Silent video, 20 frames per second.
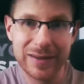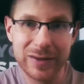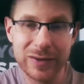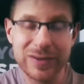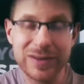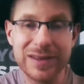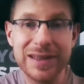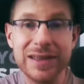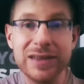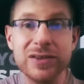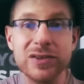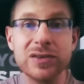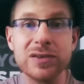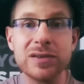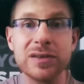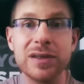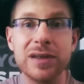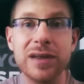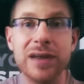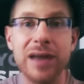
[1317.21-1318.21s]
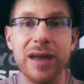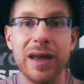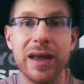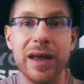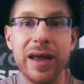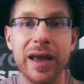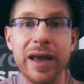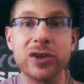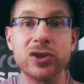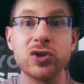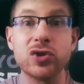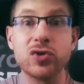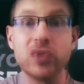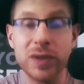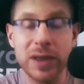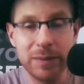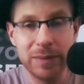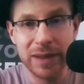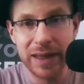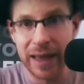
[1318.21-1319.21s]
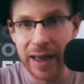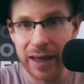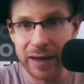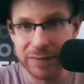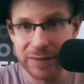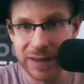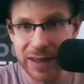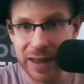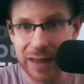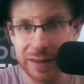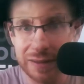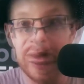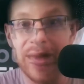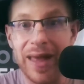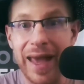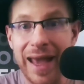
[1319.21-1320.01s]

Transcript: Those things are extremely out of date,